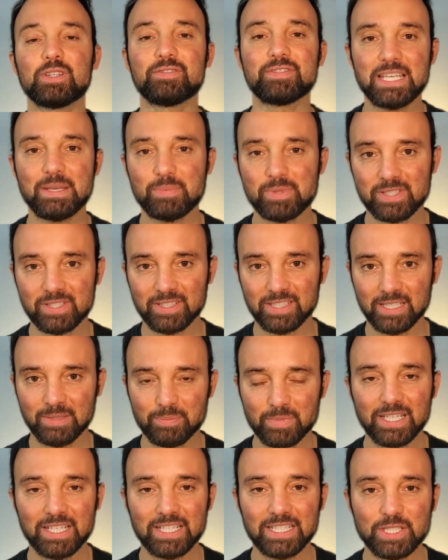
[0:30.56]
deep sleep
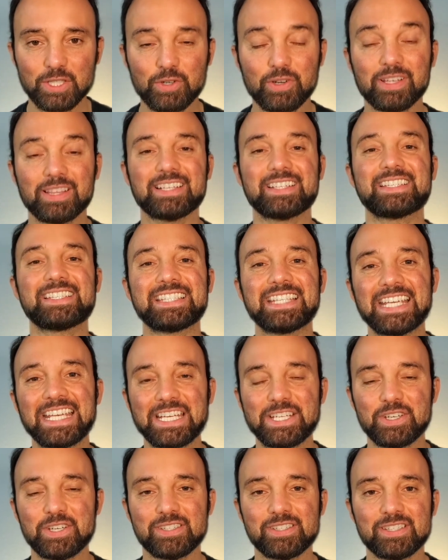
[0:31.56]
during the
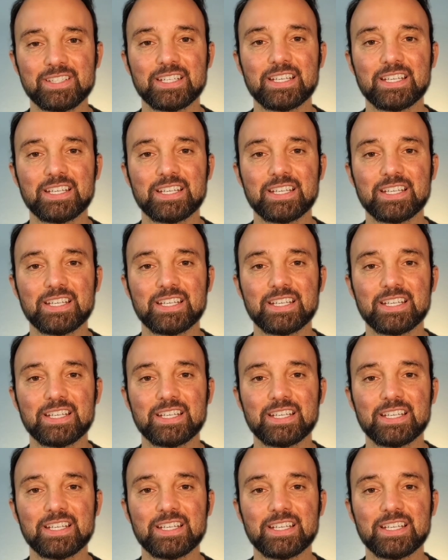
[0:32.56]
stages